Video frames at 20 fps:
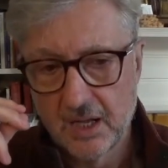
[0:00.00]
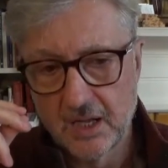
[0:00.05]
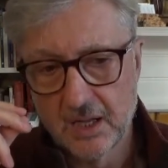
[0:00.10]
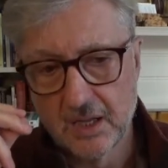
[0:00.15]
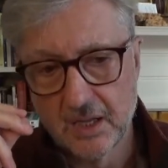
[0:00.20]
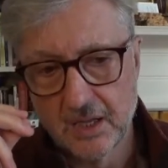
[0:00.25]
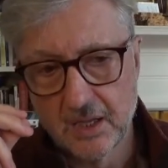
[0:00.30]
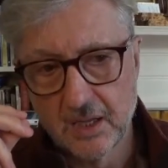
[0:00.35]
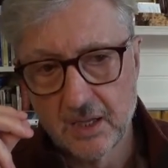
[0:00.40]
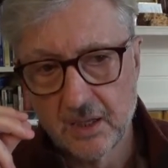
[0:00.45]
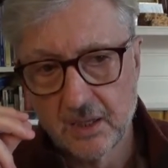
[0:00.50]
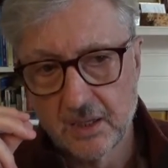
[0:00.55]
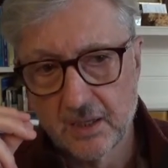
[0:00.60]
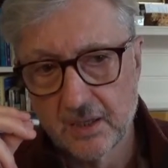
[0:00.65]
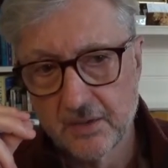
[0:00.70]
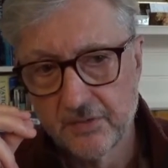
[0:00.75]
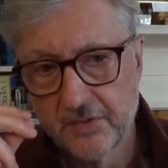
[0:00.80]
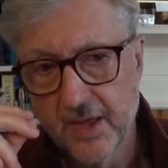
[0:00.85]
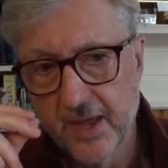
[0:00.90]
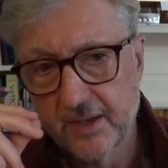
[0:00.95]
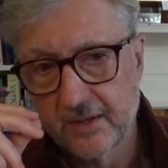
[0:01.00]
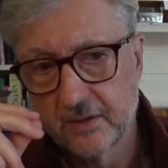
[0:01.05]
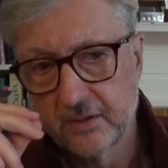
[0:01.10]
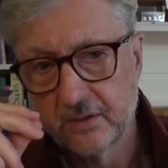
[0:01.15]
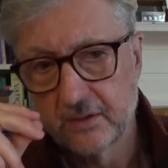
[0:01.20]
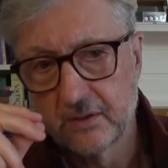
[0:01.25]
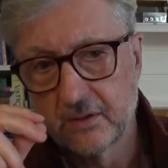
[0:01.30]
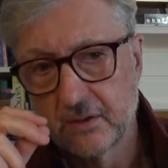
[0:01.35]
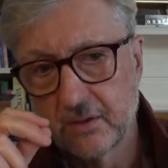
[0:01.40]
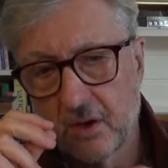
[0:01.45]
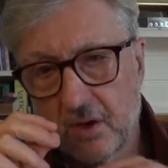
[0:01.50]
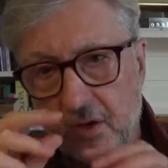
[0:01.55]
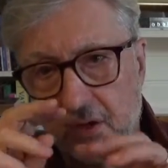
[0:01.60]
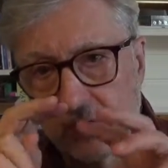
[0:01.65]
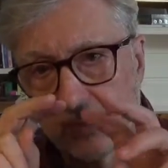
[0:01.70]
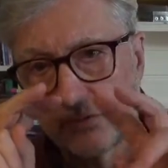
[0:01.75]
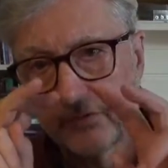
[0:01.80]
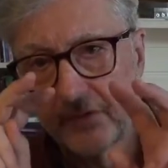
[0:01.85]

that all